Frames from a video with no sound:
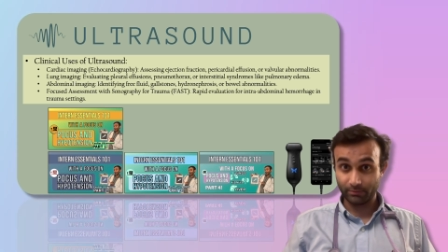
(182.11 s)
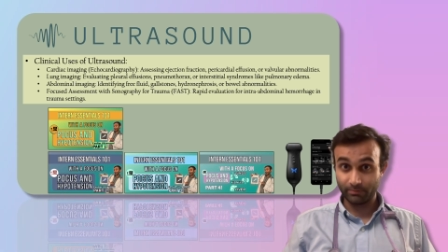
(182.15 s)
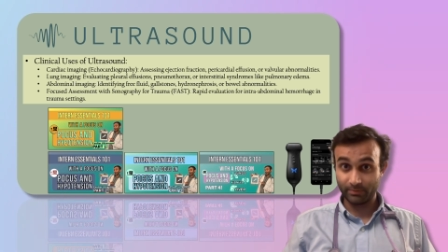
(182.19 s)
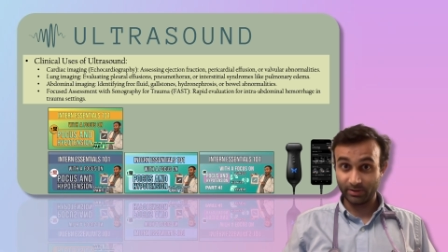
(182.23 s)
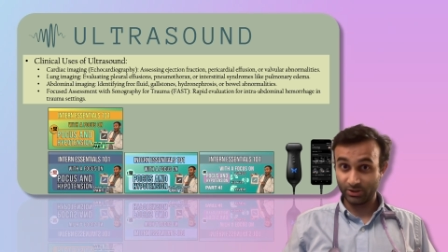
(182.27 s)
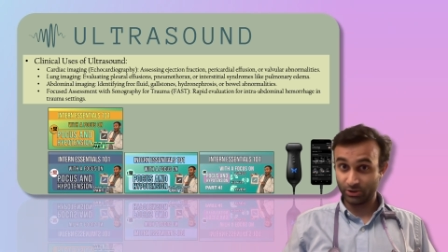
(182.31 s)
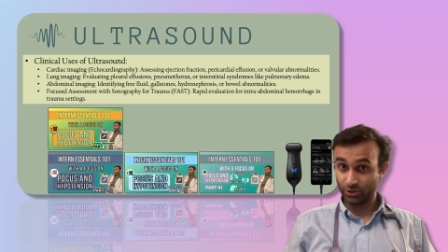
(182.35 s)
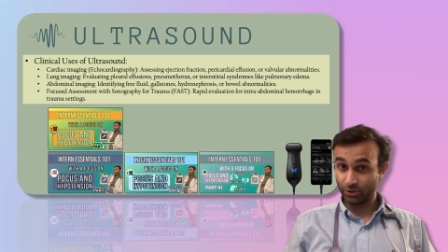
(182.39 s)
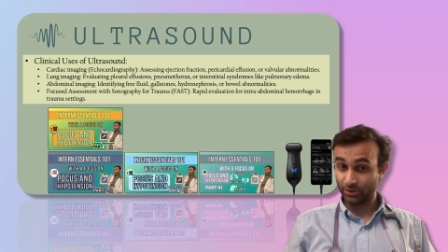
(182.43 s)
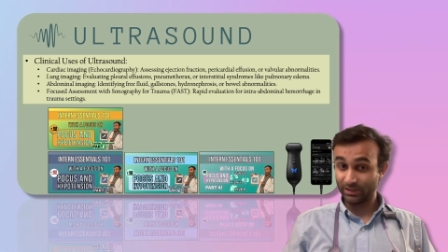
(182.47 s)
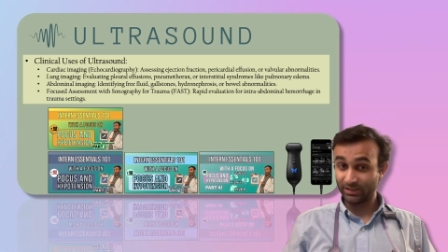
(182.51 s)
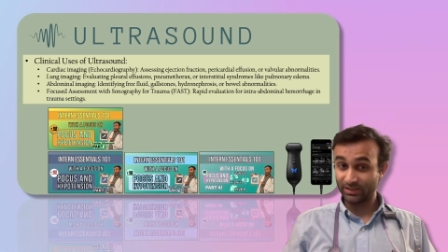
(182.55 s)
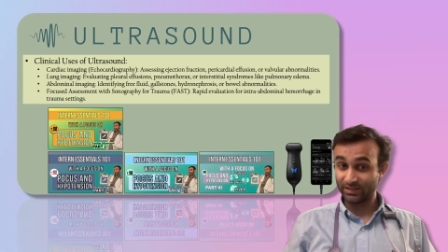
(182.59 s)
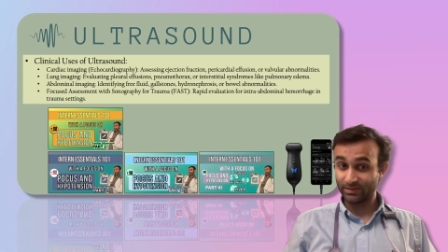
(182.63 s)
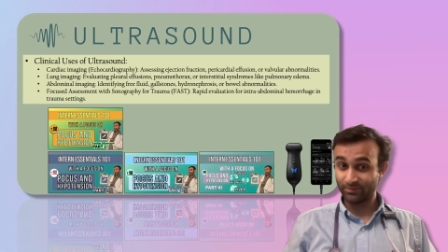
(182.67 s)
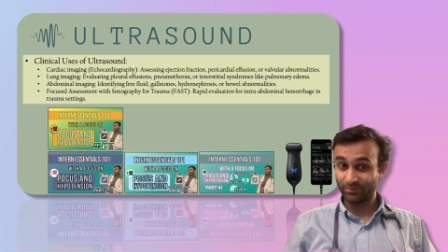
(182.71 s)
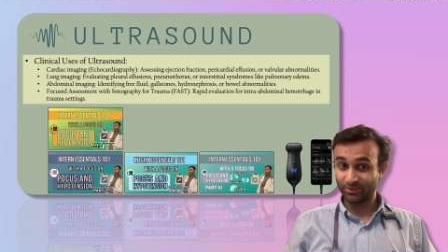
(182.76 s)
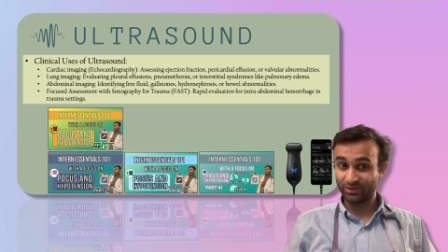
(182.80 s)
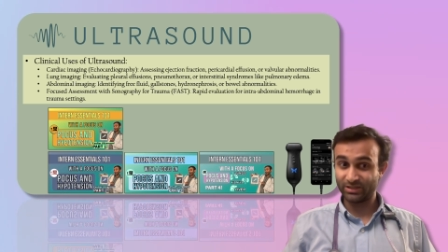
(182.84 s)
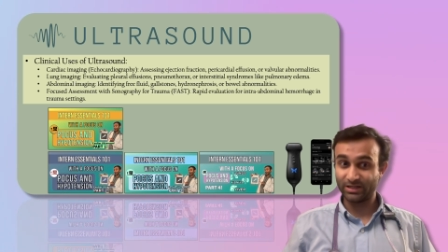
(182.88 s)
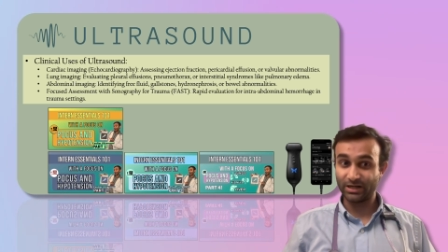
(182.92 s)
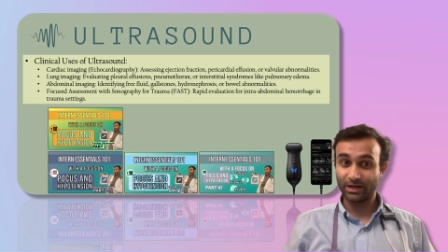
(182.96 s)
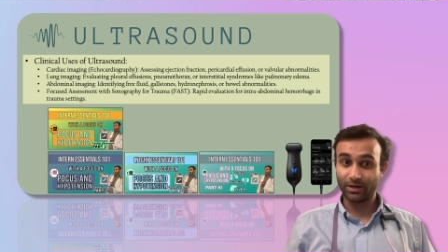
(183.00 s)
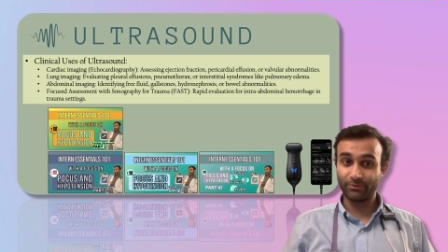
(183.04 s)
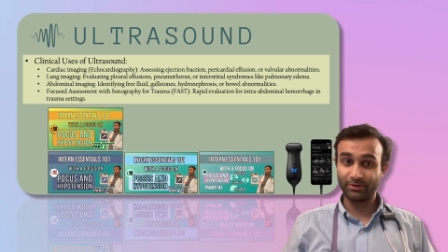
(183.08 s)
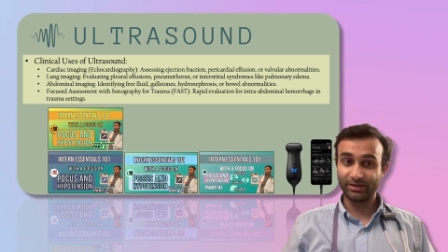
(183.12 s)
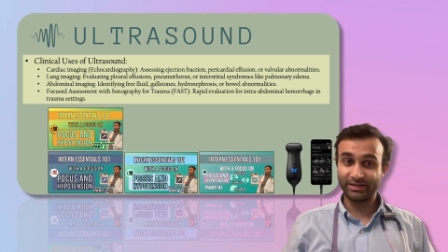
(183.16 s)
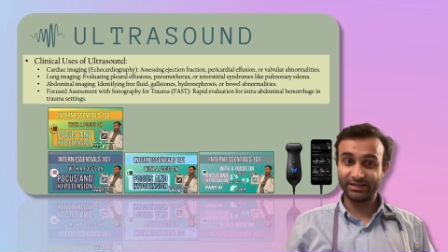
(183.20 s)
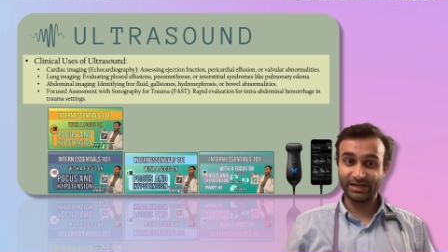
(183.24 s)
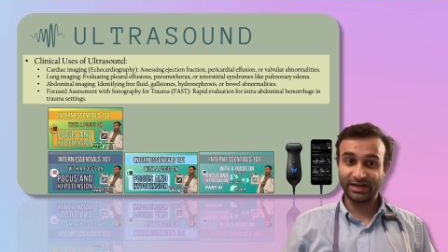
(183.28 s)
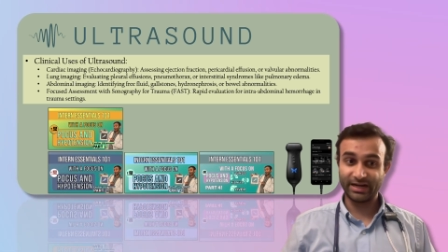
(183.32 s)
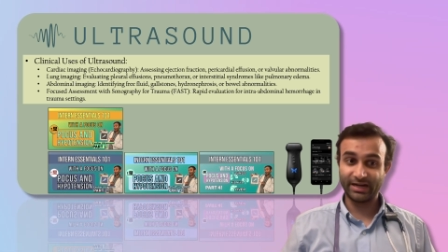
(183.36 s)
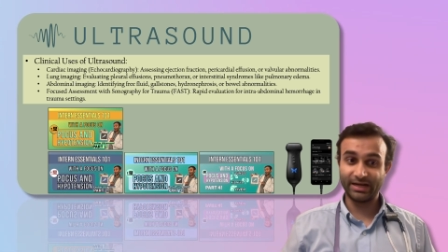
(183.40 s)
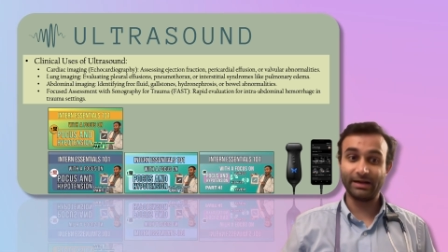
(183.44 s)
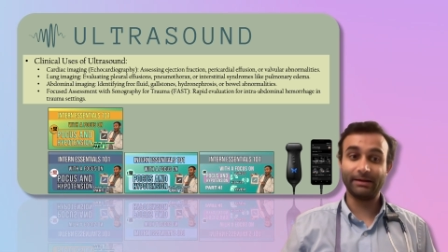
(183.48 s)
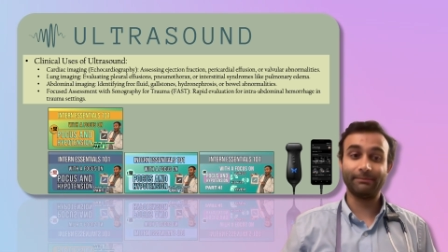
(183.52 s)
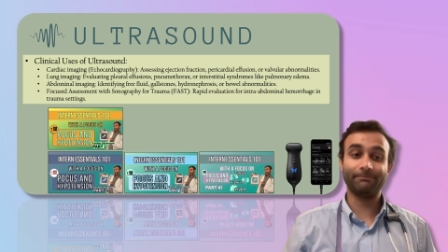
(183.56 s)
make sure that someone's not
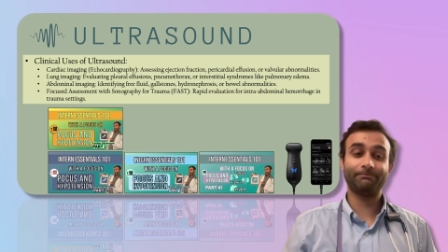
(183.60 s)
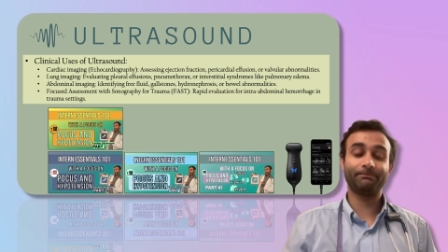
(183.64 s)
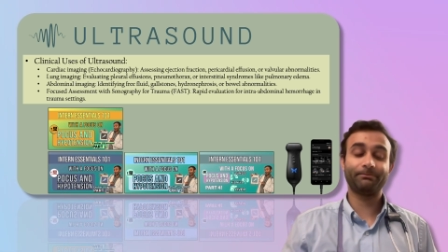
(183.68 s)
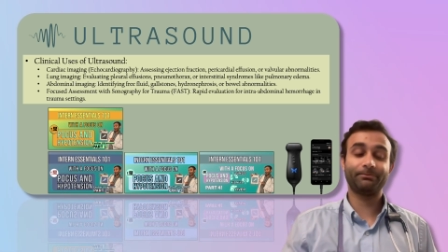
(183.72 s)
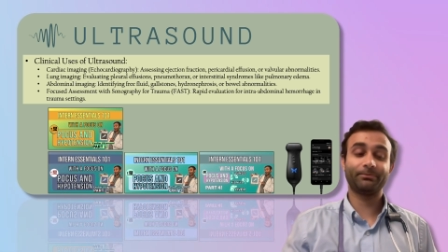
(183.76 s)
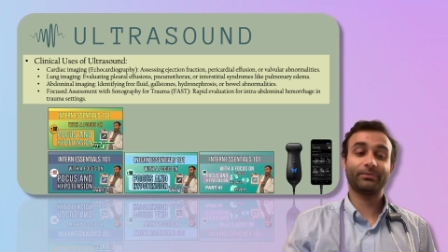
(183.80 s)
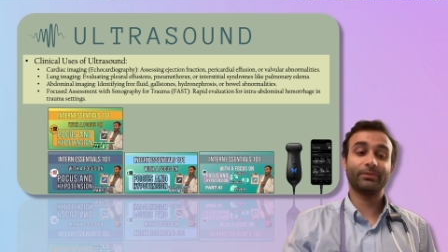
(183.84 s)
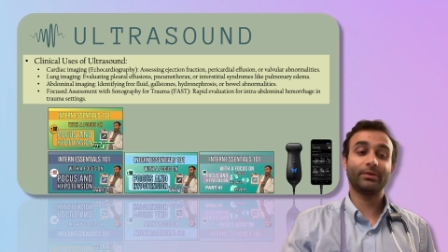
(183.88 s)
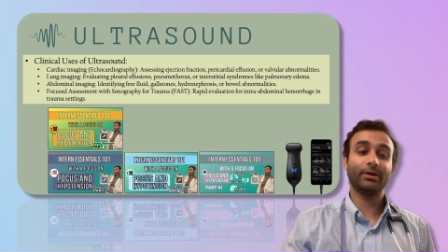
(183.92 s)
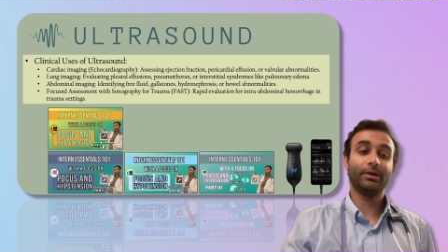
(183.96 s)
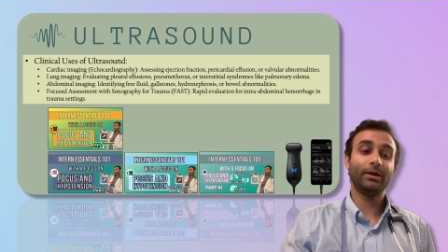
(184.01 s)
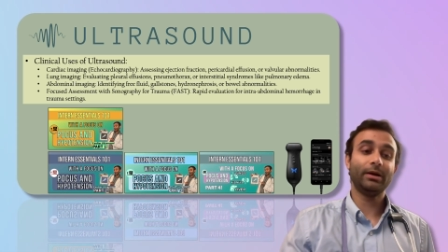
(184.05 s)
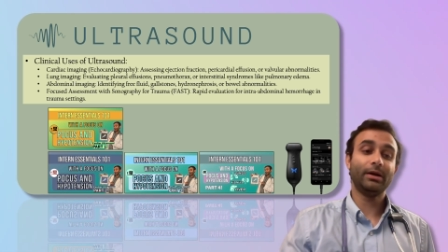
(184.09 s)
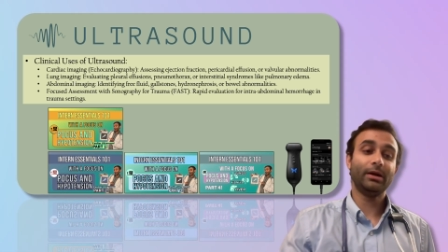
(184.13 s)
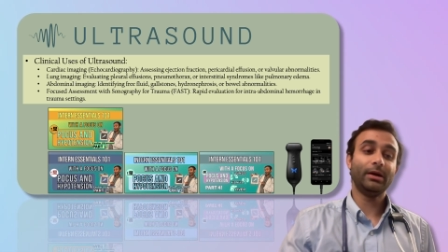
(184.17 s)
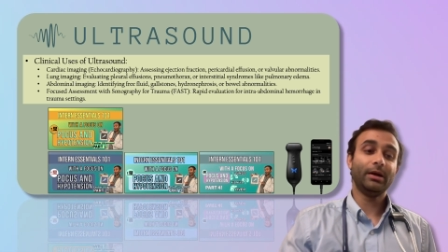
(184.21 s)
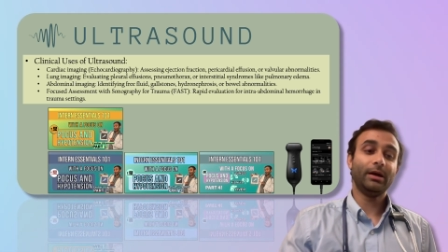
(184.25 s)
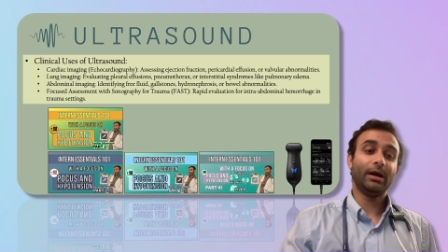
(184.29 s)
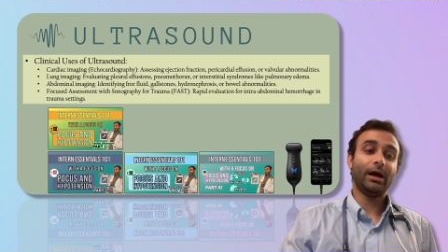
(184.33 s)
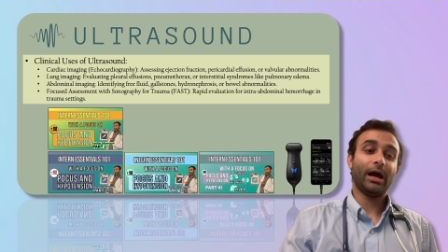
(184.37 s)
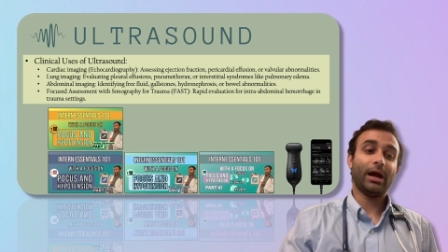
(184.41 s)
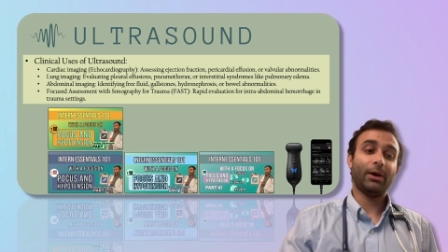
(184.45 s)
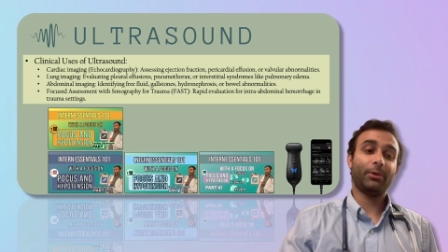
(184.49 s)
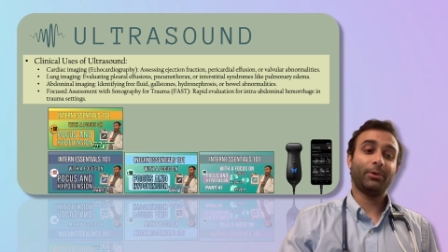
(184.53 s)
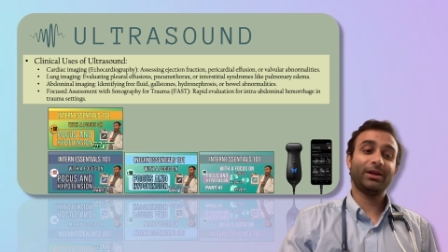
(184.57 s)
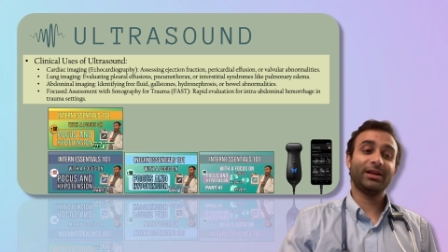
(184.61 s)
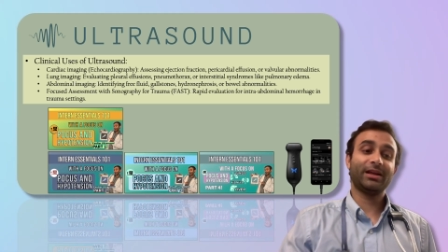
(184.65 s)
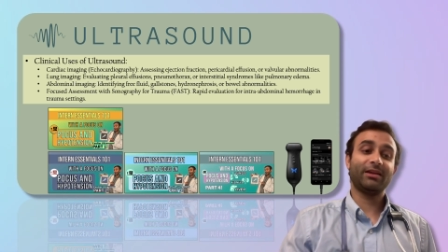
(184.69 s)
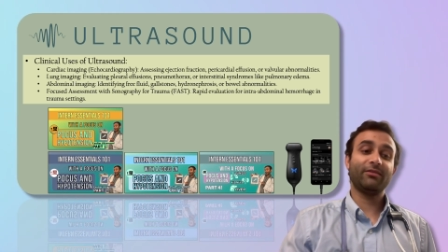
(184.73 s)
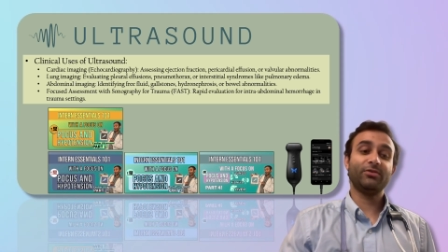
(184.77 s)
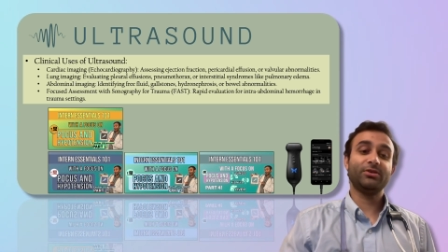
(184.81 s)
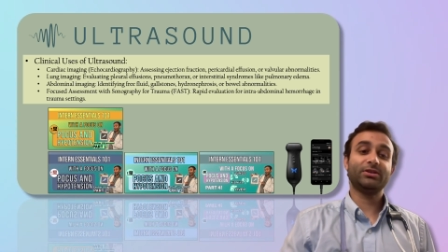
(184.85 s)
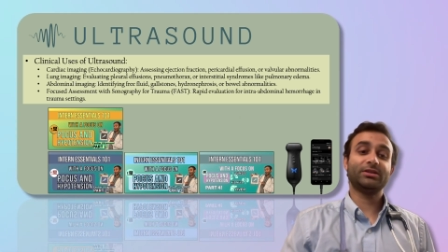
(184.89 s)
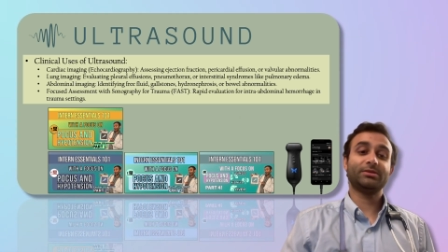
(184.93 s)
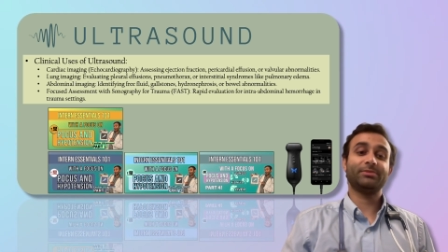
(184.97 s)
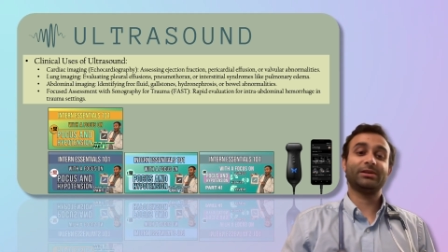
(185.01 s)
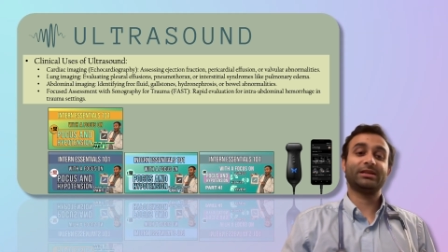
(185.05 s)
retaining. I want to give you some